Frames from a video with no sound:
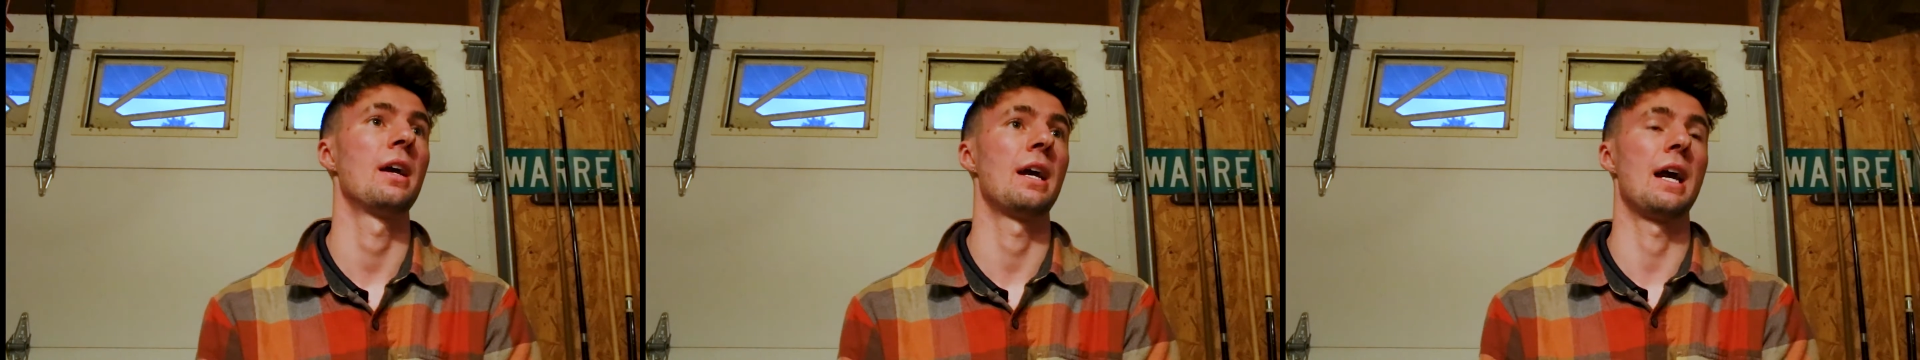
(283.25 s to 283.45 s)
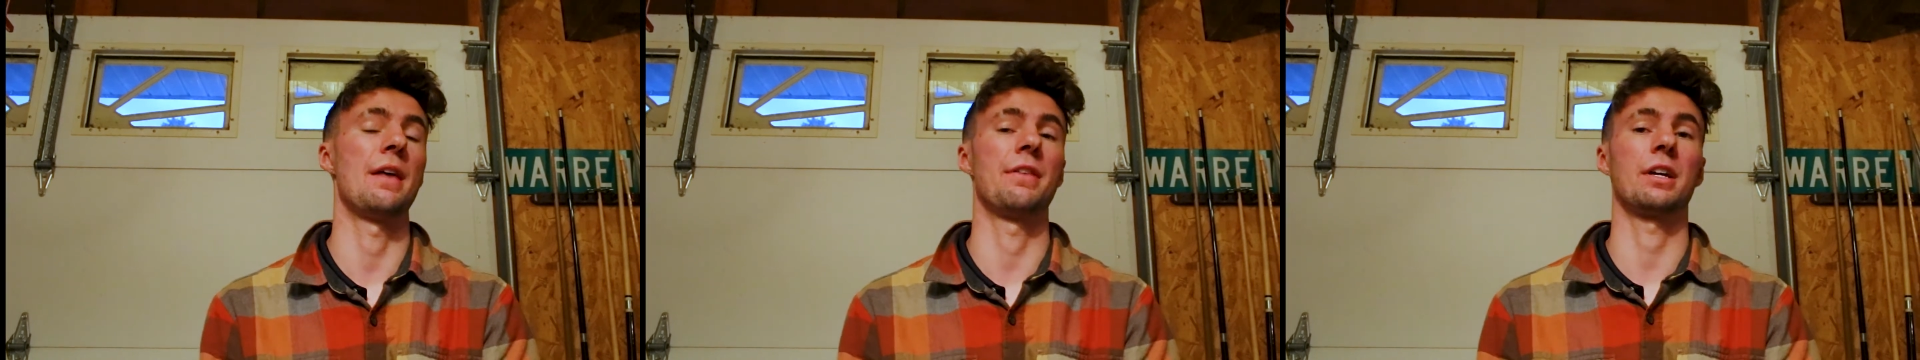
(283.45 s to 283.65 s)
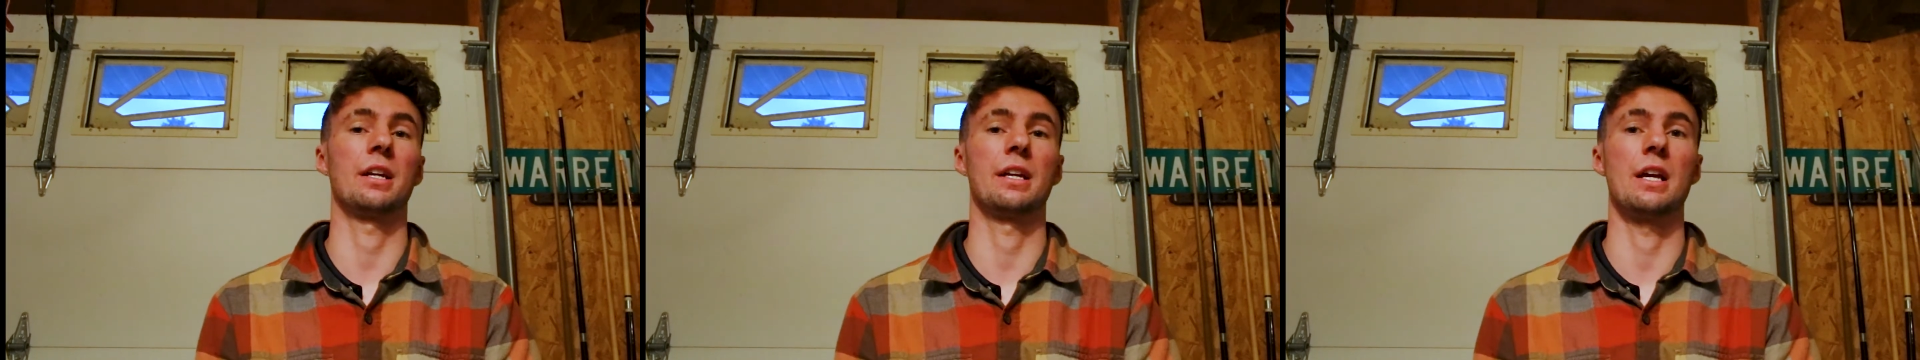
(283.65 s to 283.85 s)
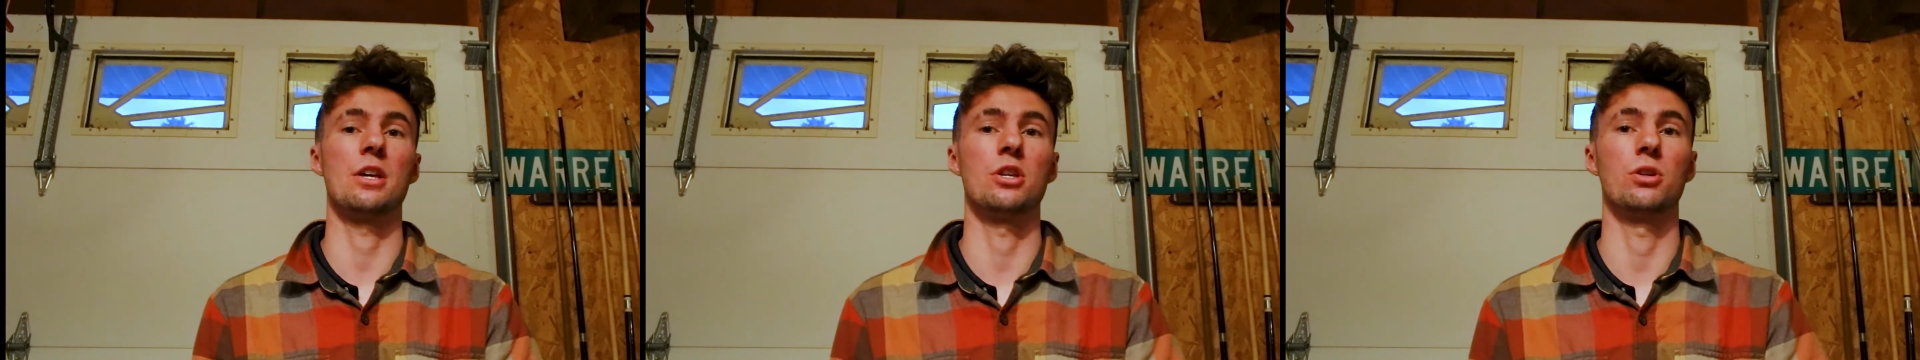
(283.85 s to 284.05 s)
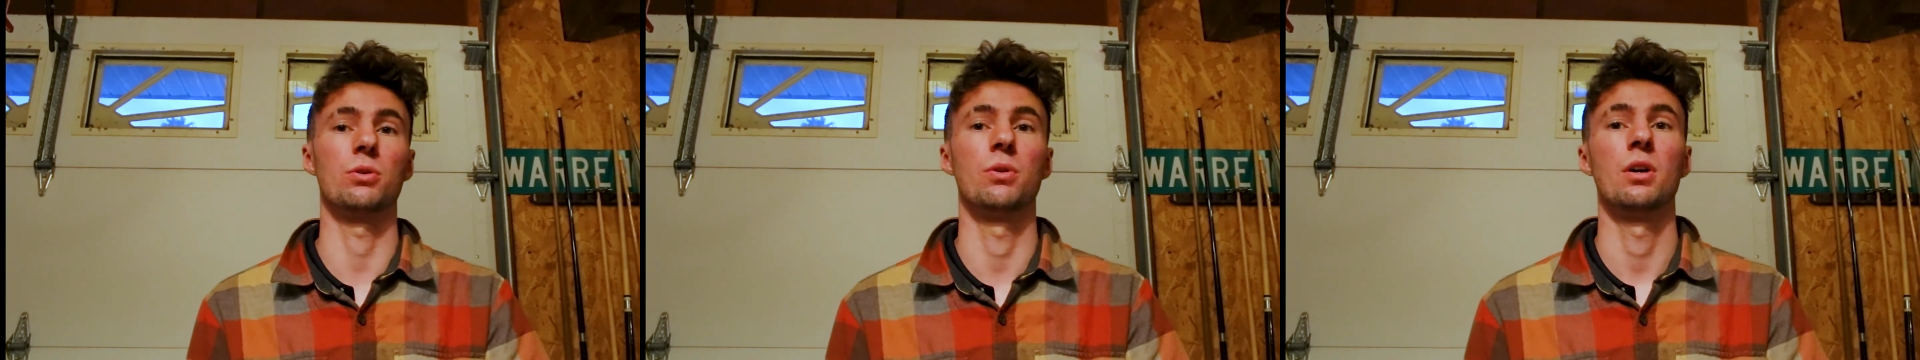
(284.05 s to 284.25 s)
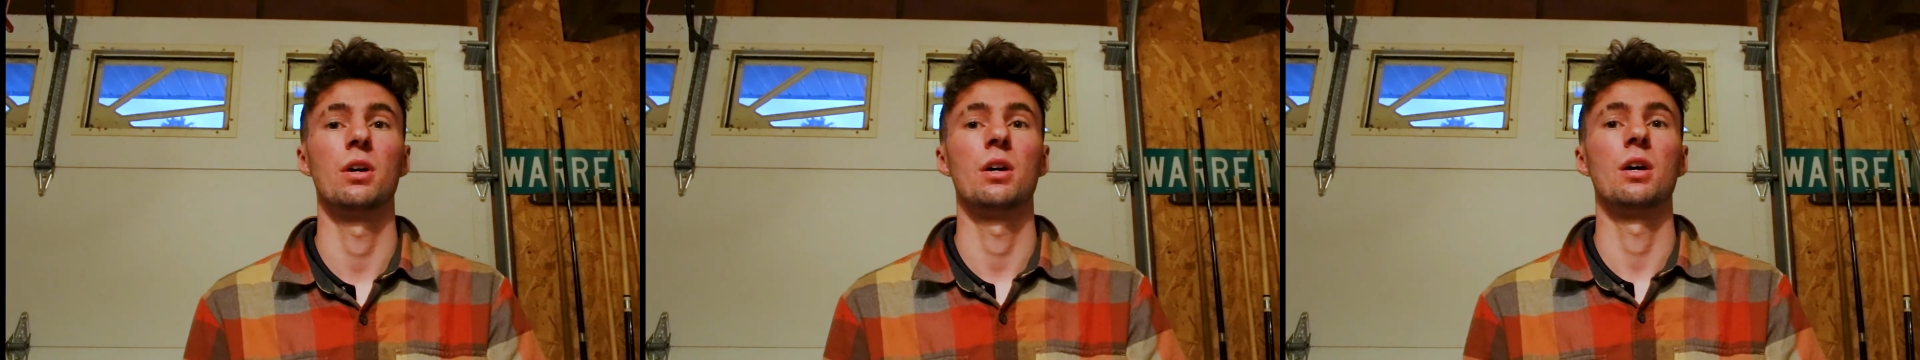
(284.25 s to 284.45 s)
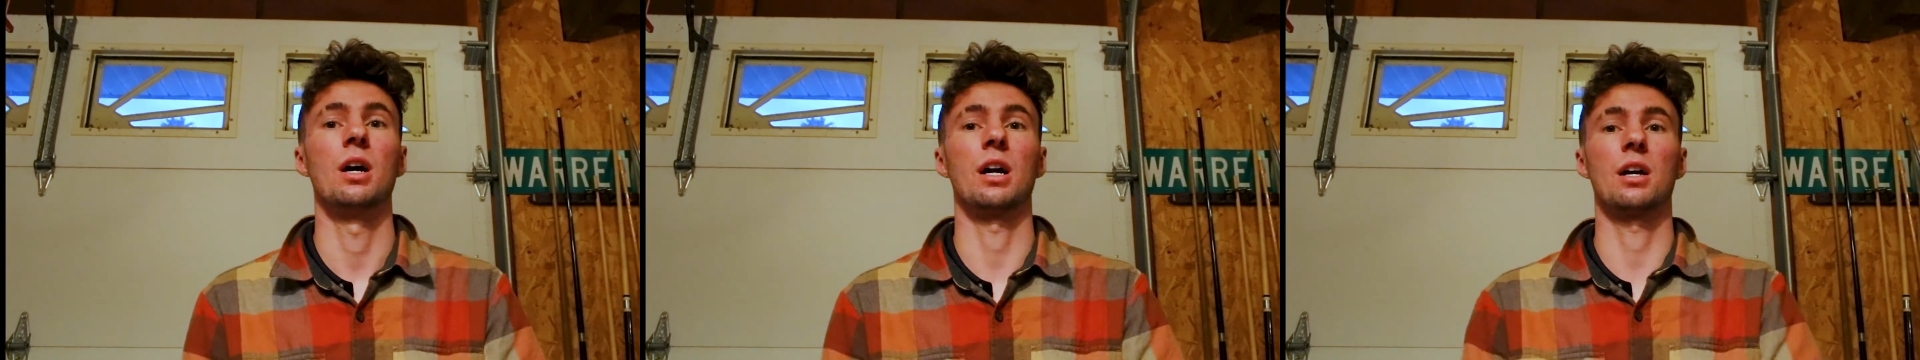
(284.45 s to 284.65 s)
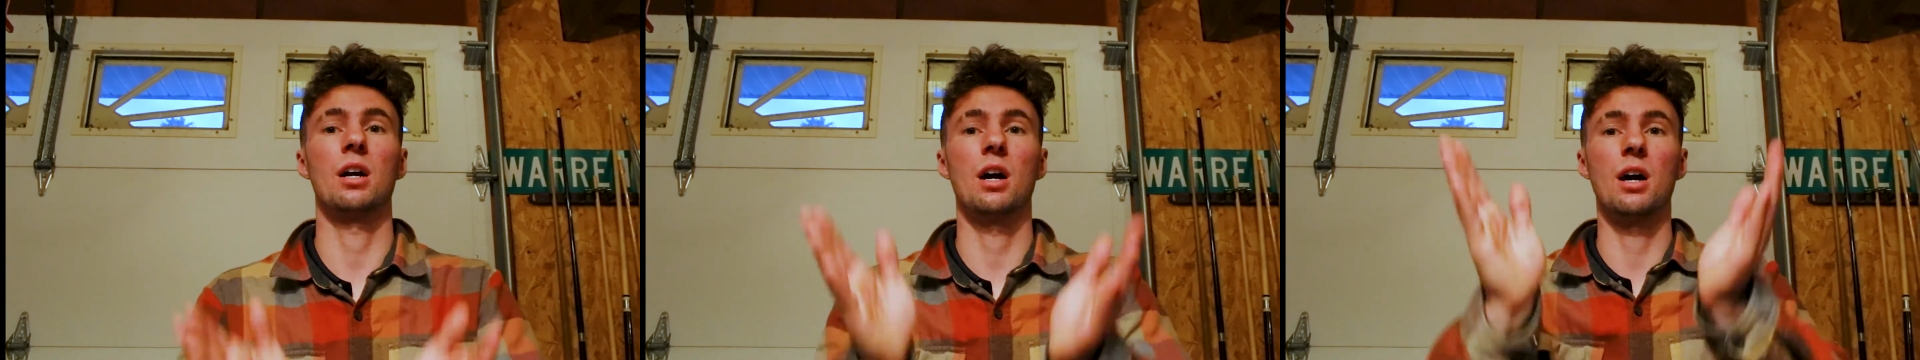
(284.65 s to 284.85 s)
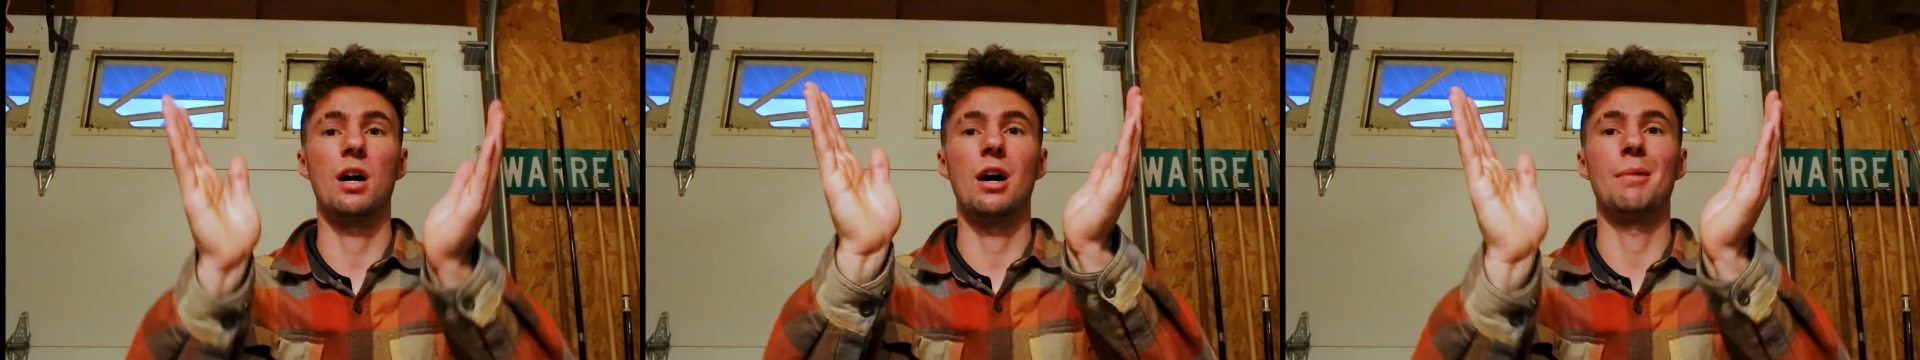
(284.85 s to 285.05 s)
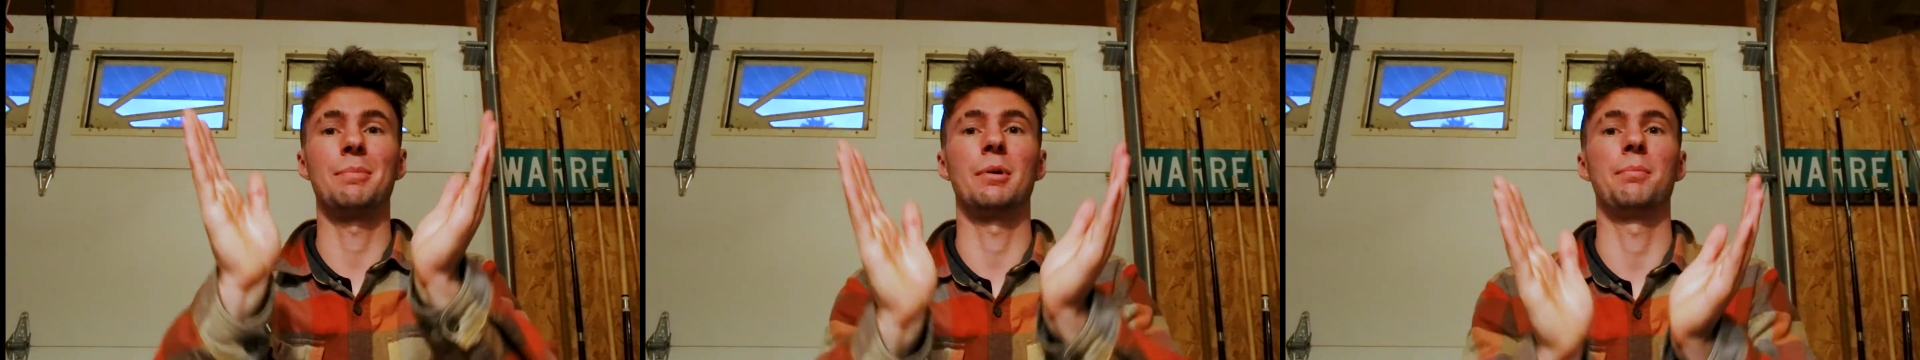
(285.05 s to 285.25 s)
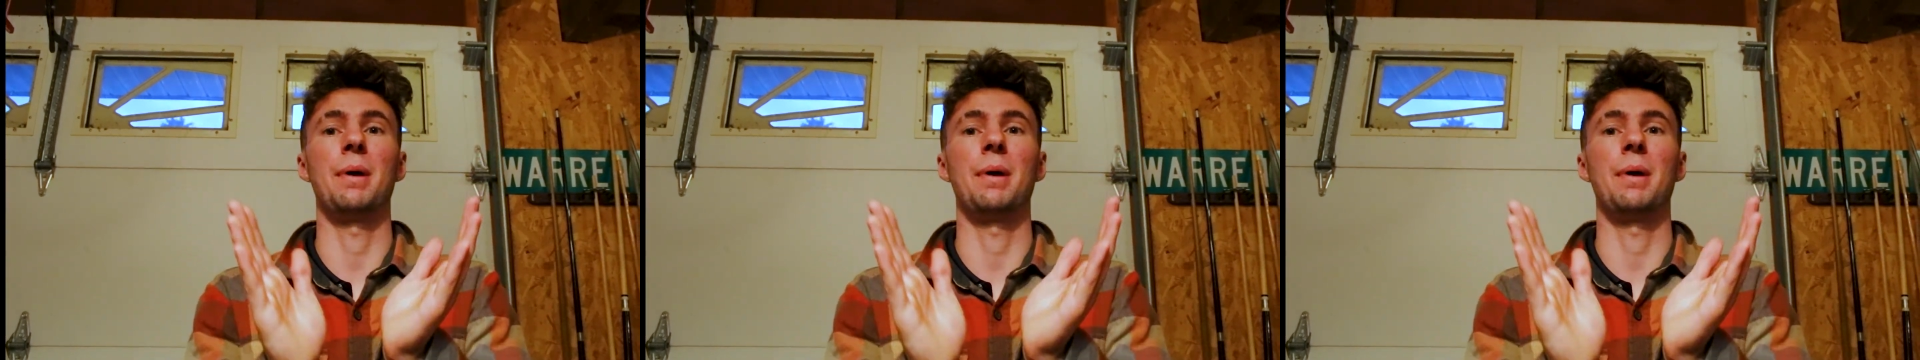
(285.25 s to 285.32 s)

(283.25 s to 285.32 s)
And they're going to get you a cut upper